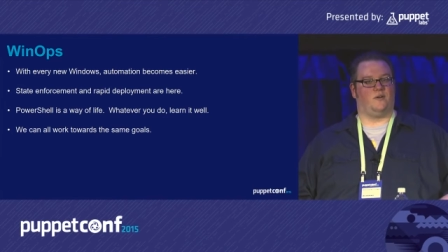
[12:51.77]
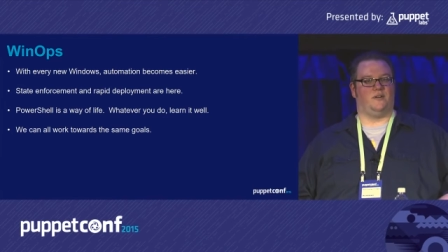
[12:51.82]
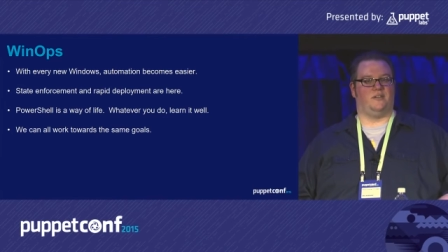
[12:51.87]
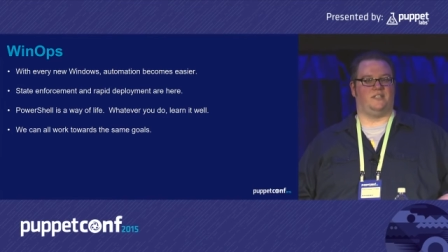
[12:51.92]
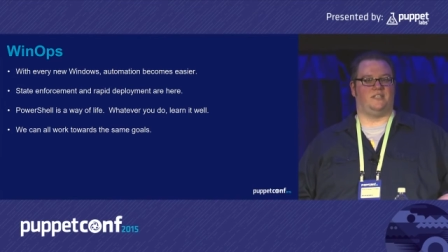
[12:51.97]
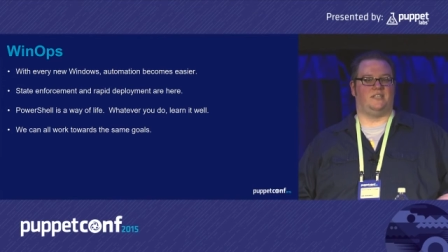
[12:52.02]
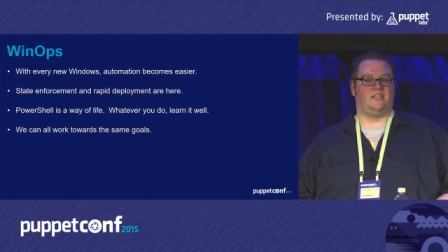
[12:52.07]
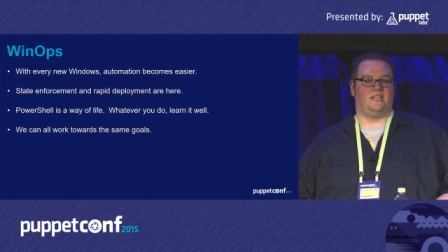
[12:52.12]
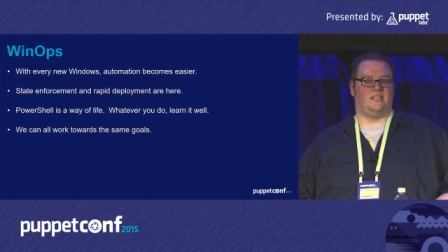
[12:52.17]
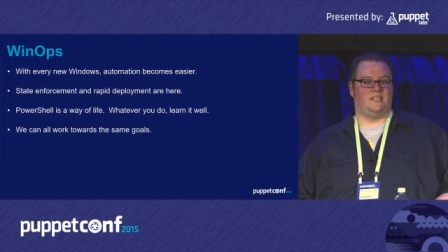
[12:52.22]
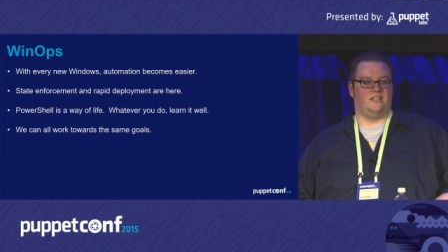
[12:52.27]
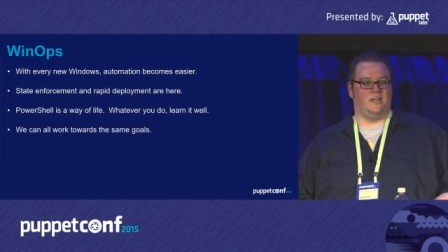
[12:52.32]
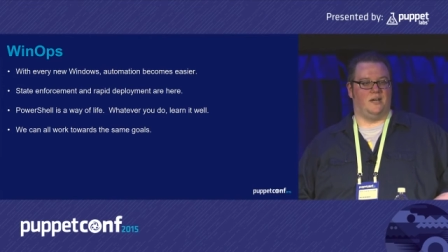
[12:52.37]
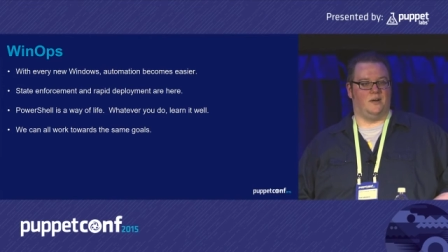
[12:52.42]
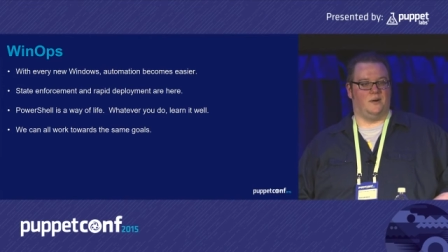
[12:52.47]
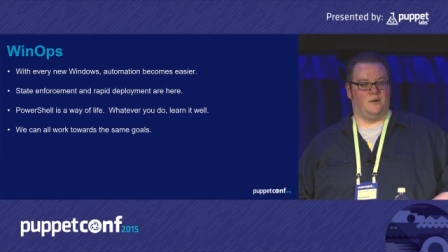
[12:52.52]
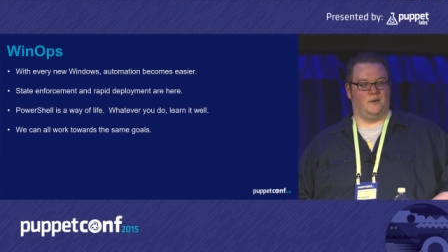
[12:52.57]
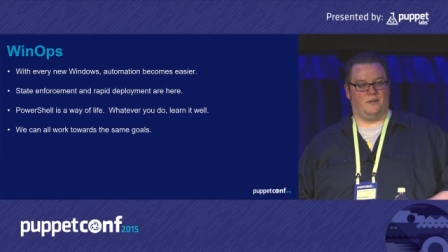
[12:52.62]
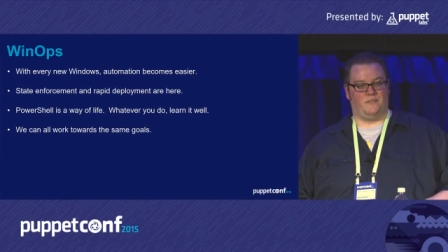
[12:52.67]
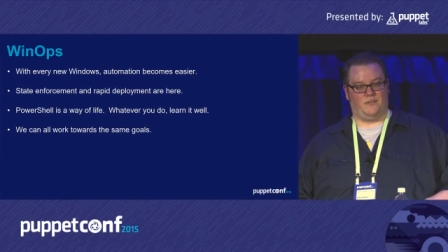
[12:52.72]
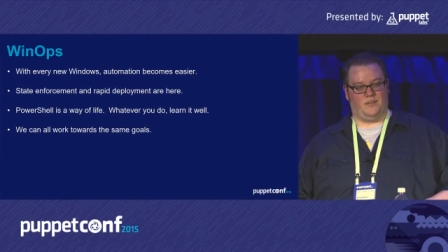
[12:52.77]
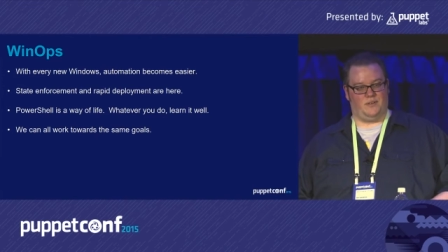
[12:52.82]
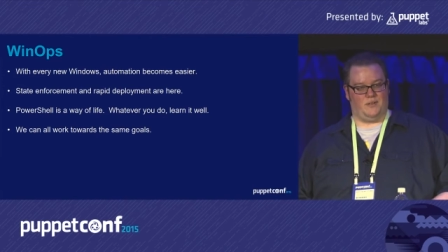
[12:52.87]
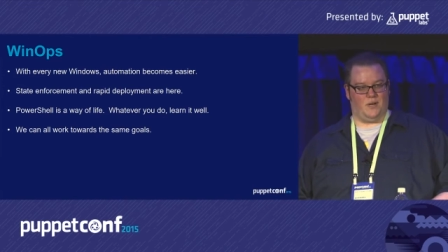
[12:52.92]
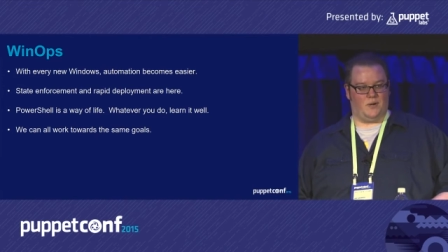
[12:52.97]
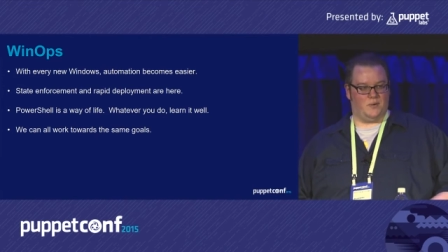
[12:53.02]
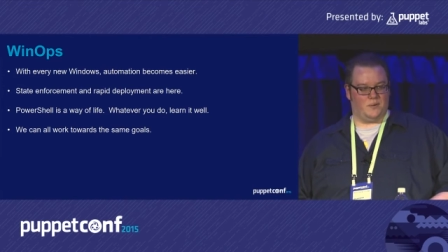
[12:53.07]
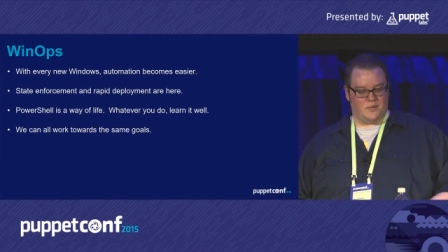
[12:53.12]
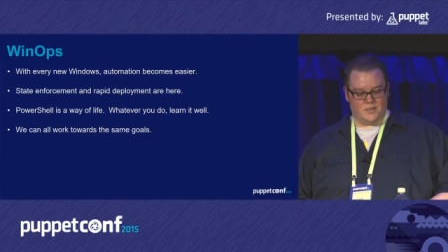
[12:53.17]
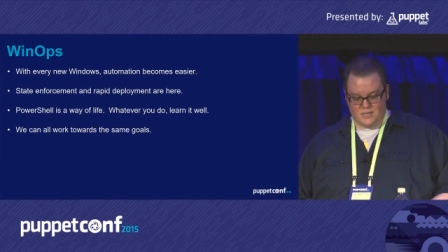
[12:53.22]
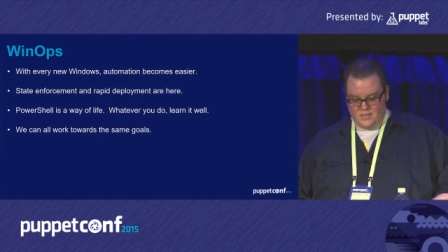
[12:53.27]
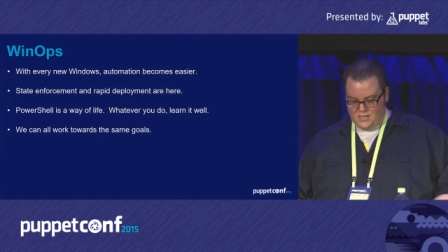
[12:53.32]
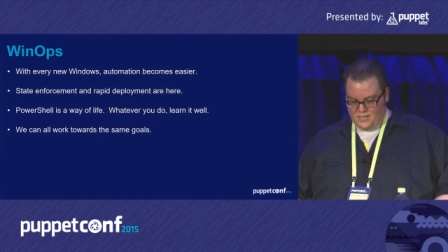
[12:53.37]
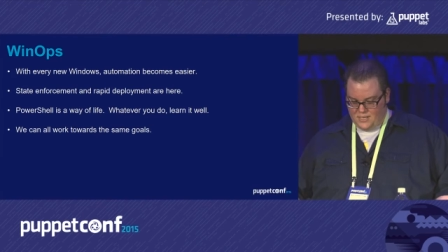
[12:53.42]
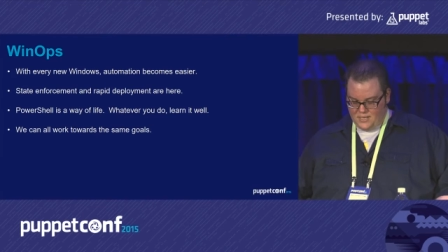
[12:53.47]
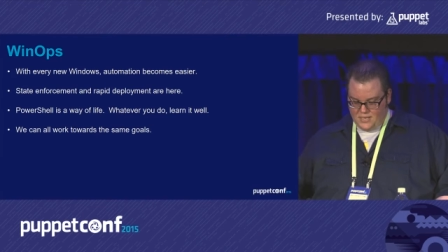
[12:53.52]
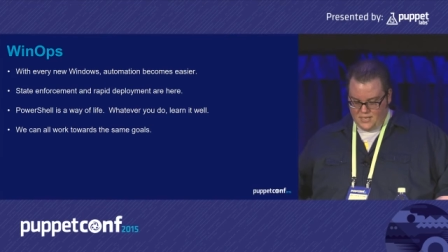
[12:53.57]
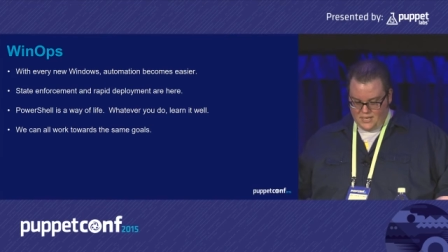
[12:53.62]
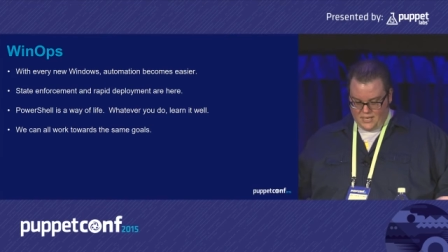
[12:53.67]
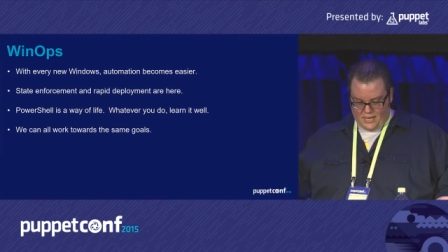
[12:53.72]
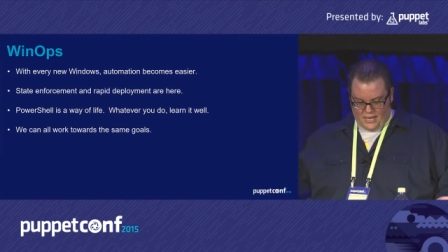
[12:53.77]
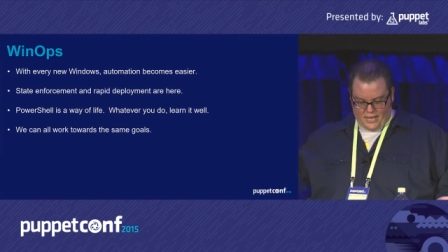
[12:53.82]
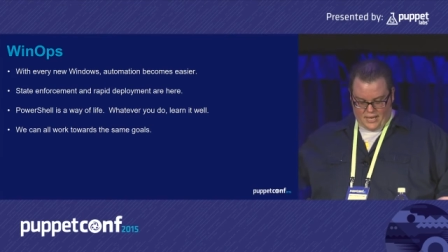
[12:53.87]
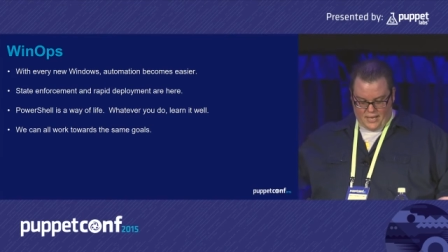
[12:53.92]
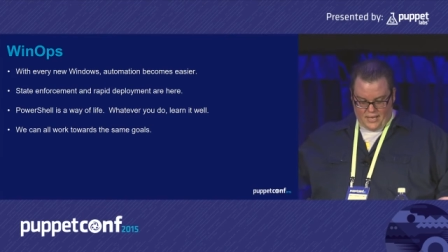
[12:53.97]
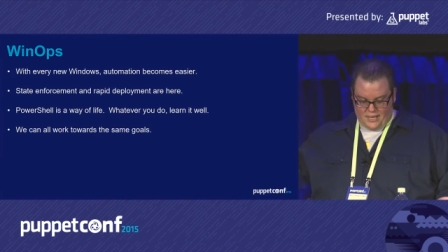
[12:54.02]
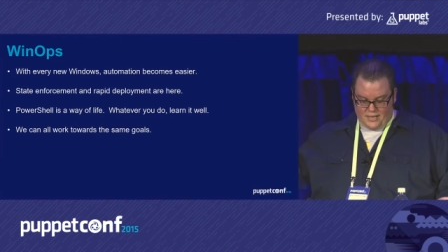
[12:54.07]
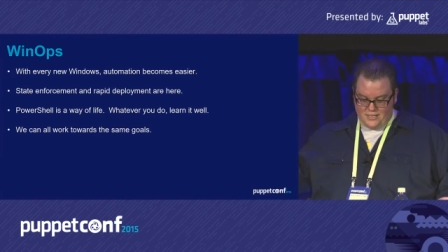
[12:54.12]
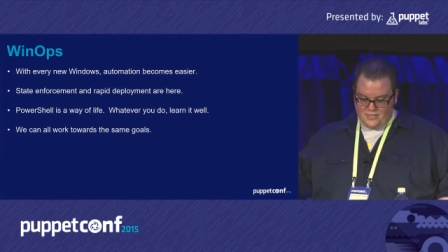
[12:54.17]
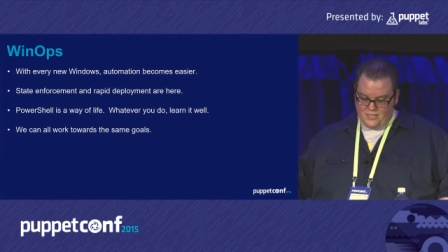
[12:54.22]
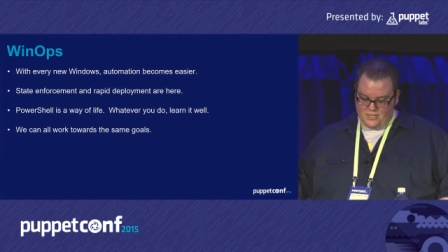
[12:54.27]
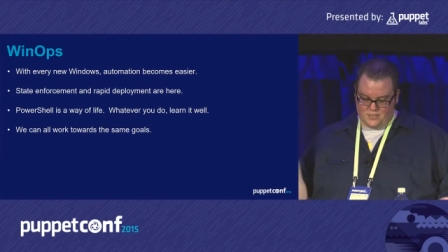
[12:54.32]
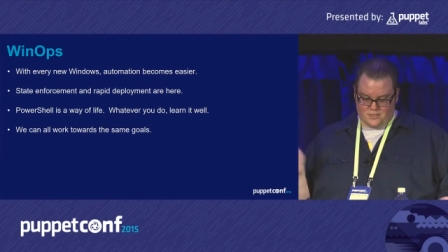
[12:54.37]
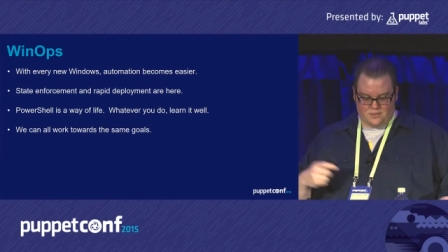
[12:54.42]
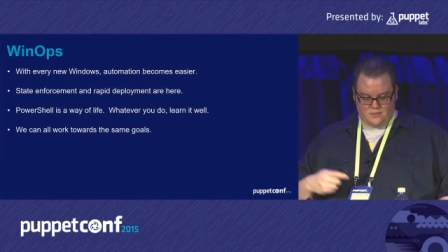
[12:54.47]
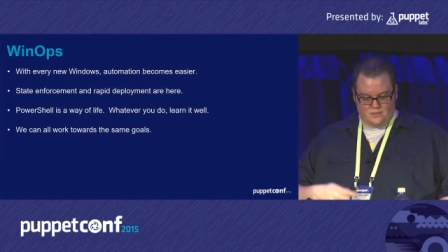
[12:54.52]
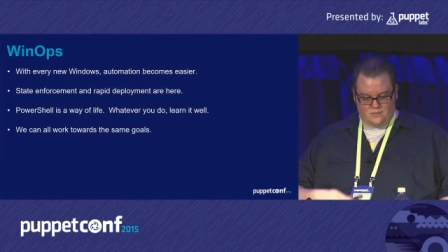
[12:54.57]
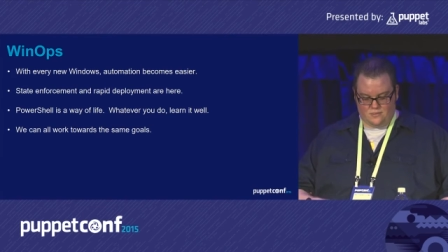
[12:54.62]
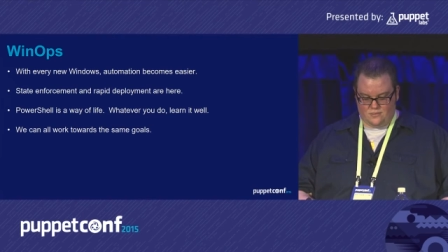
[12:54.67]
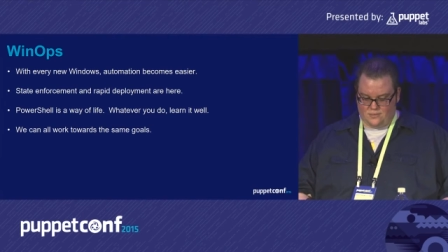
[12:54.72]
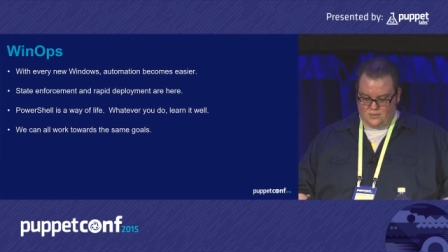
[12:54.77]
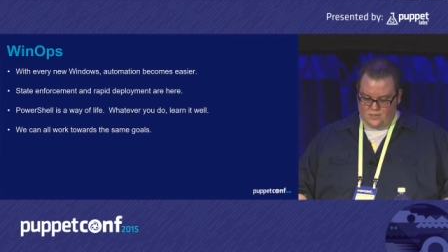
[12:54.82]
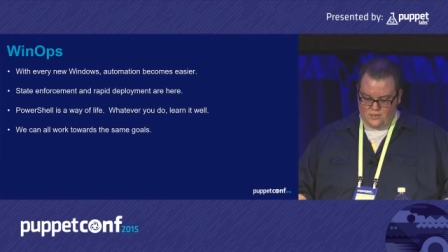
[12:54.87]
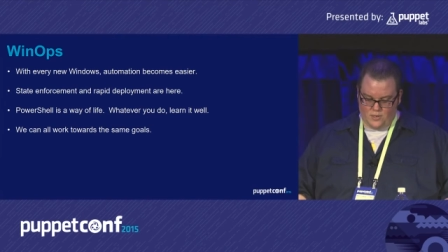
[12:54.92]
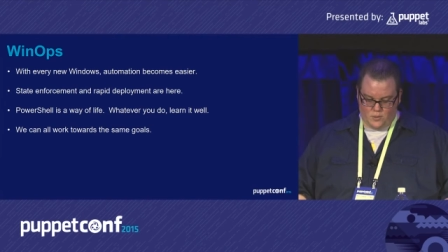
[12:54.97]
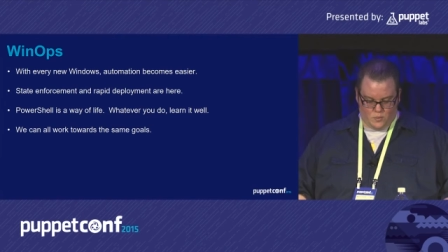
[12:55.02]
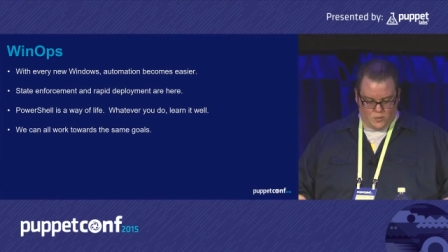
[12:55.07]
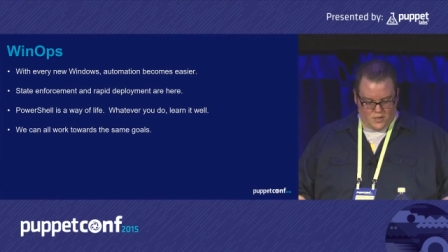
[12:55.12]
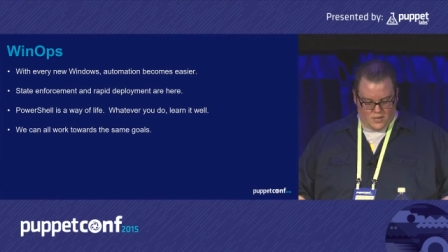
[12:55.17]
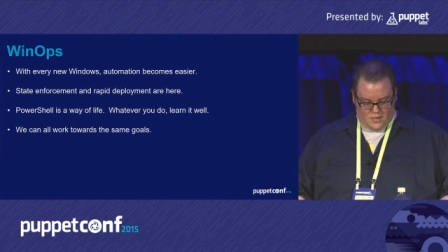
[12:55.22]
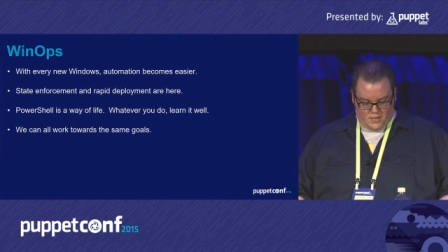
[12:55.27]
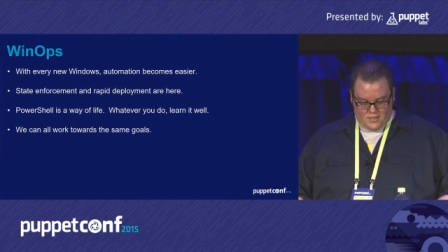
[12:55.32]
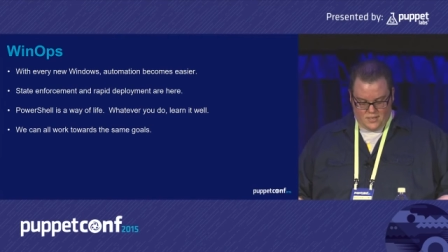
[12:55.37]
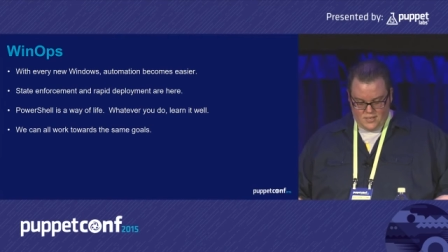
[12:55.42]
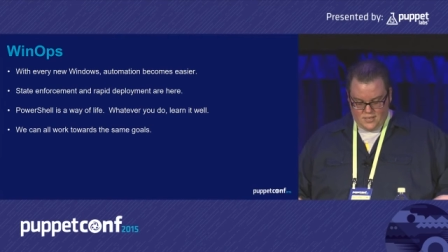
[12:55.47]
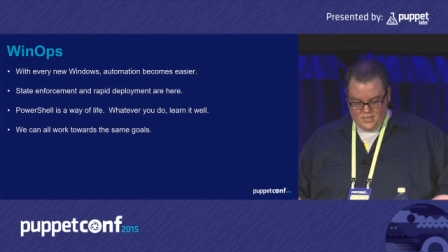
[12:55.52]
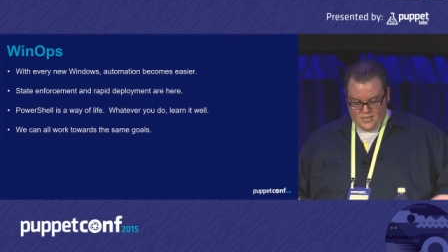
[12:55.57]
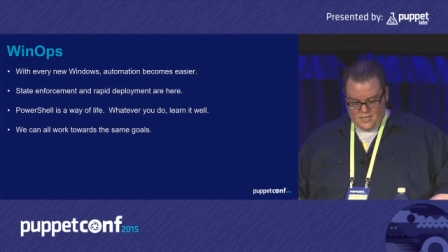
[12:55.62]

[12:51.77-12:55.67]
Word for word: going to need to know if you don't, and just learn it well.